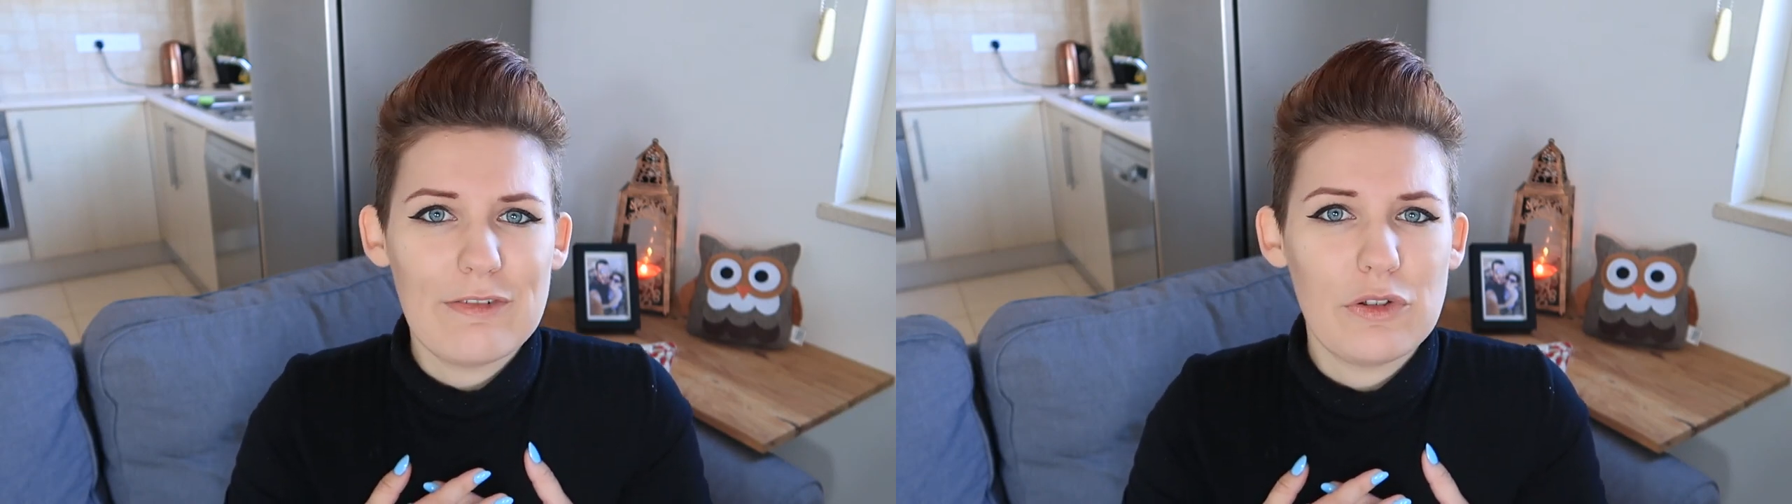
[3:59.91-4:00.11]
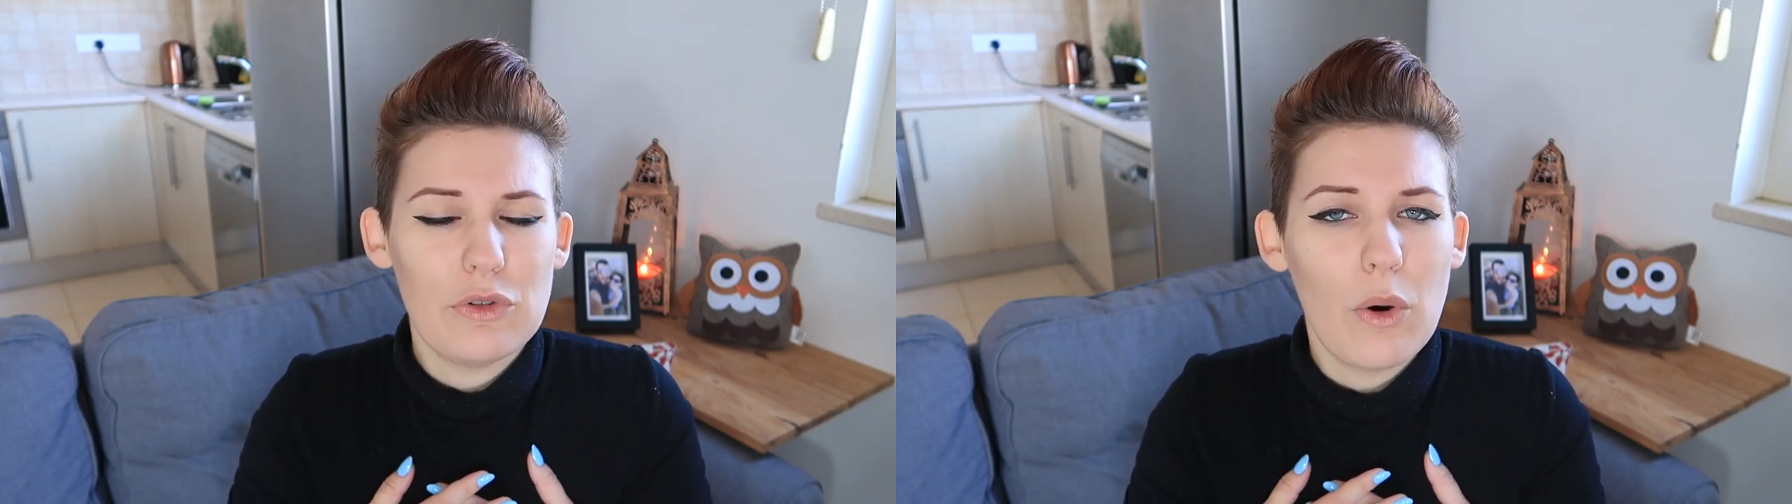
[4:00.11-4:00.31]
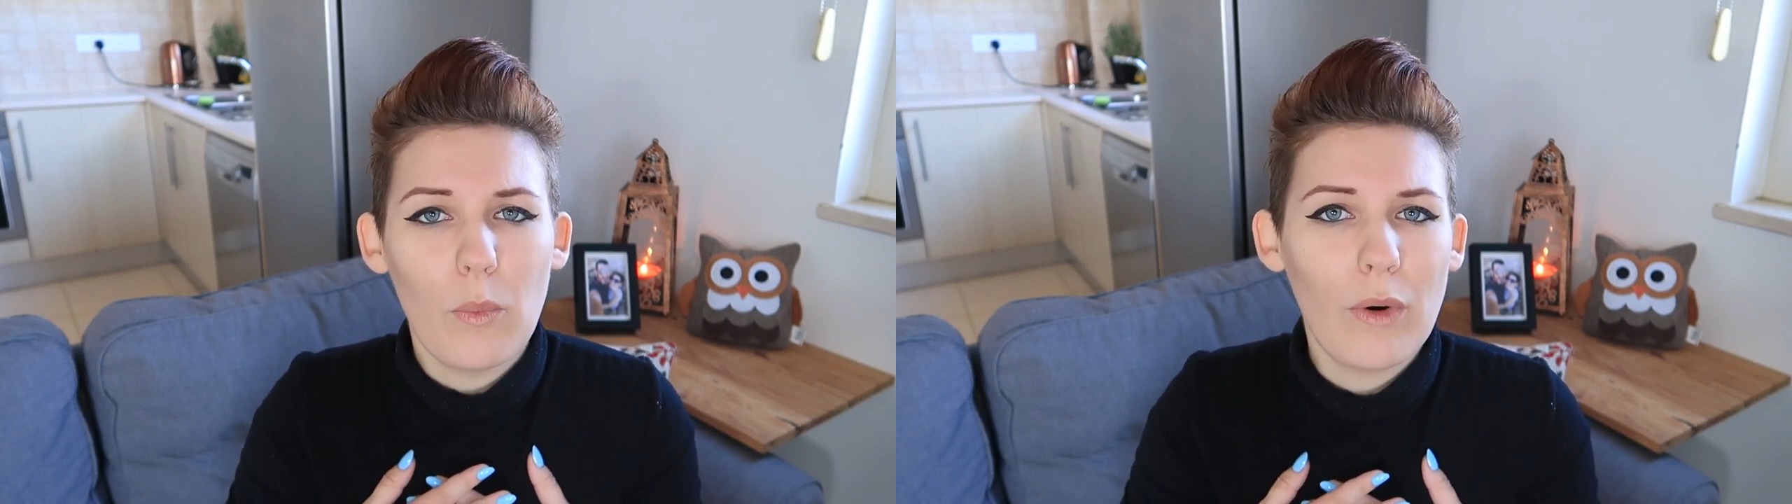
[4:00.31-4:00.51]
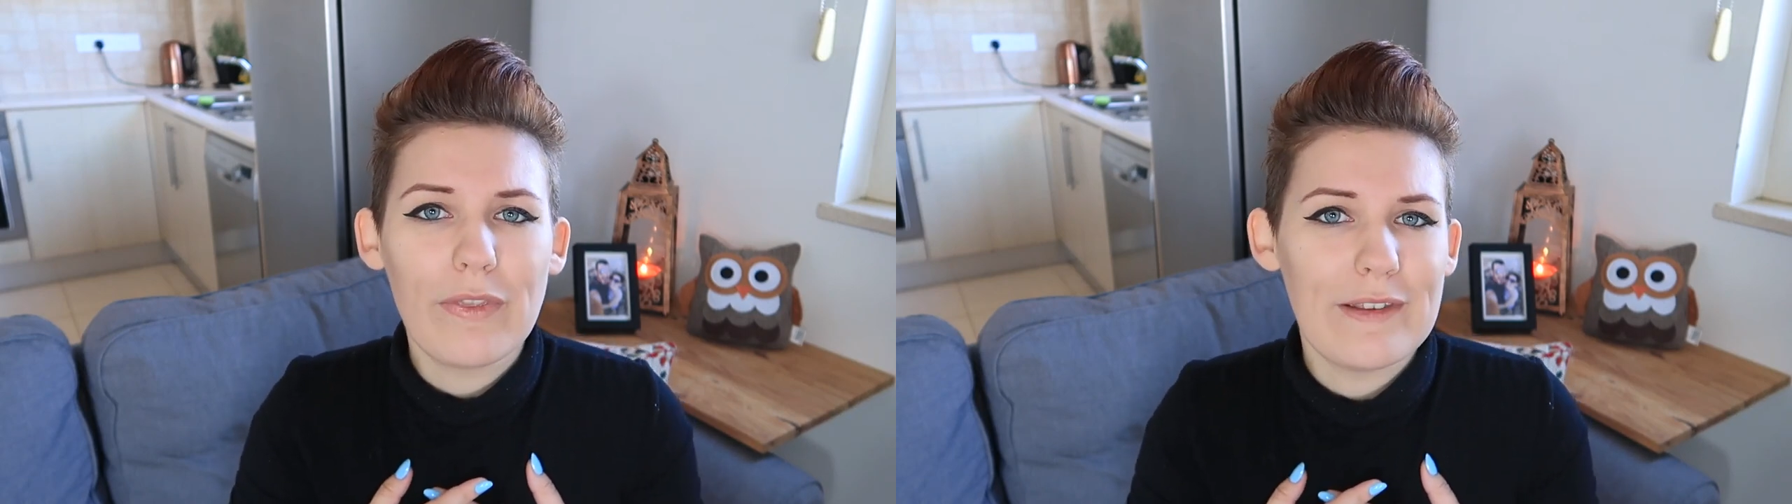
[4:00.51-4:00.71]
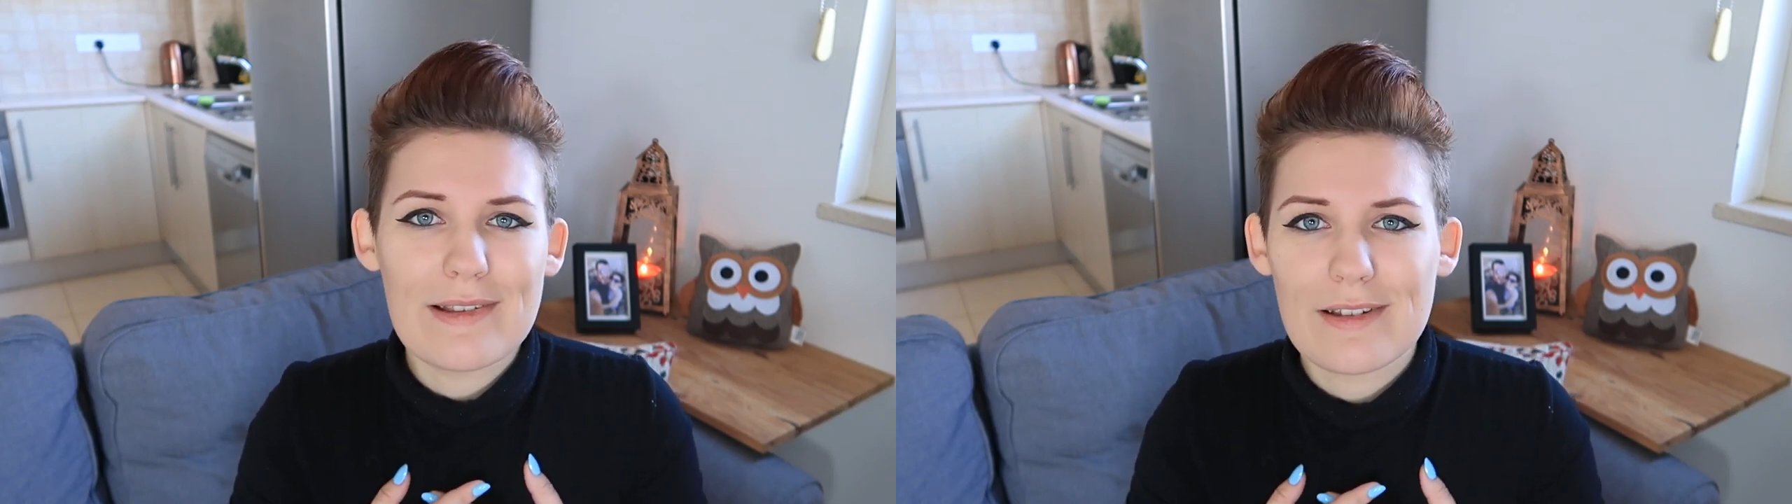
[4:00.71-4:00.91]
if you don't
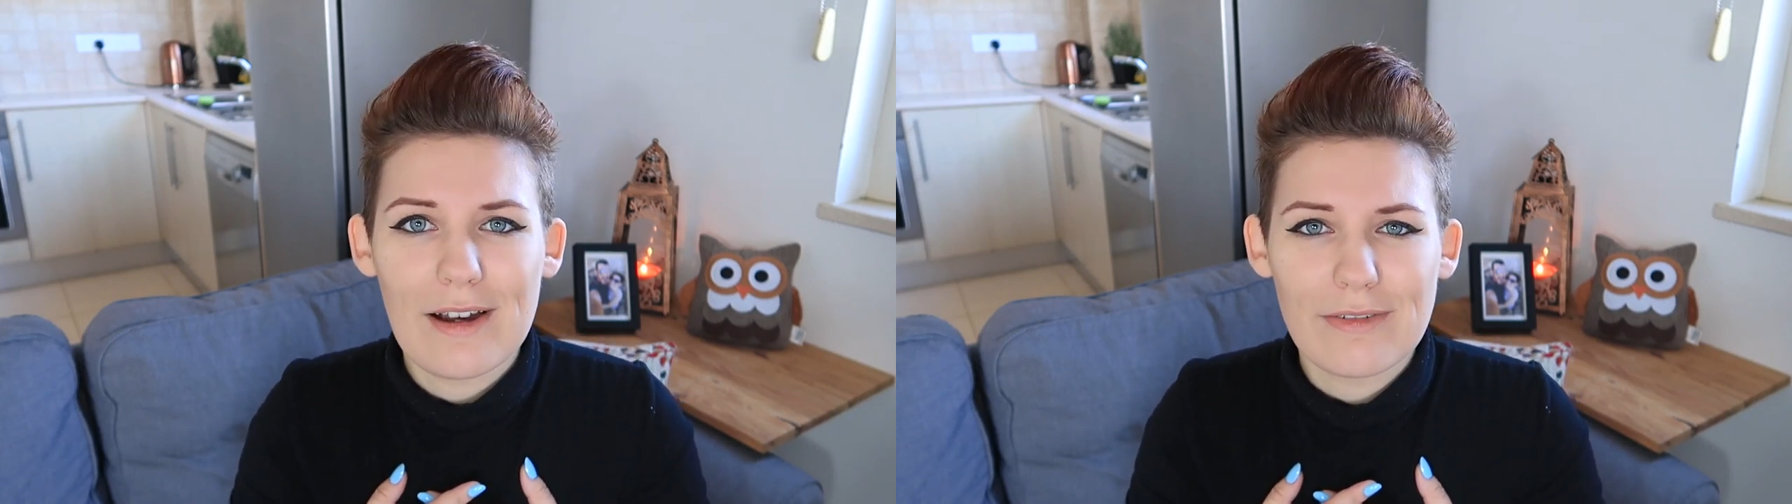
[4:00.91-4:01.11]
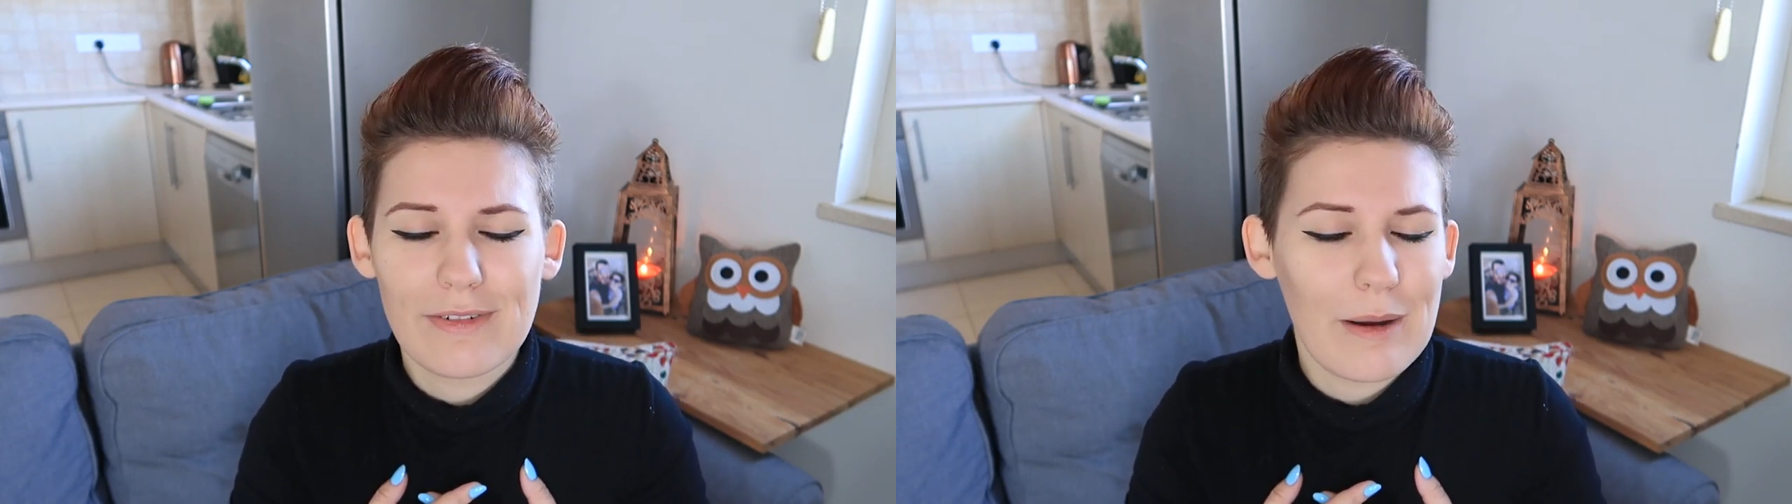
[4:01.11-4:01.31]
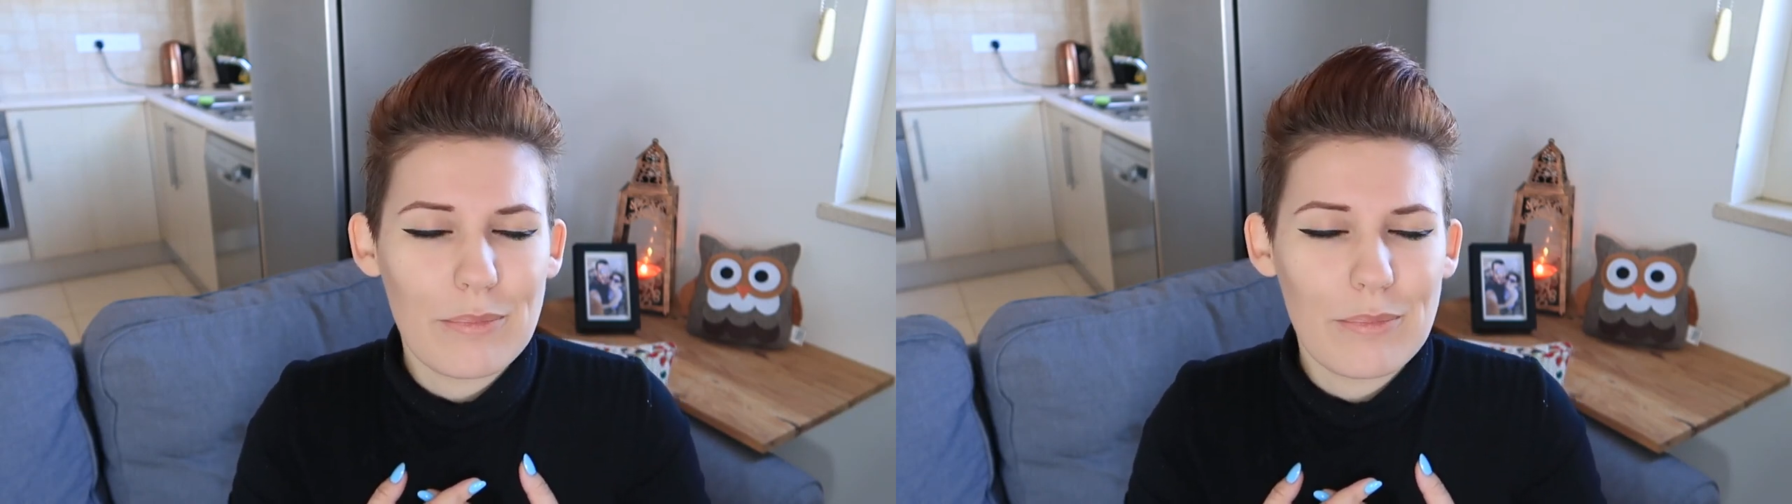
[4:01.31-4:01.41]
want this stuff.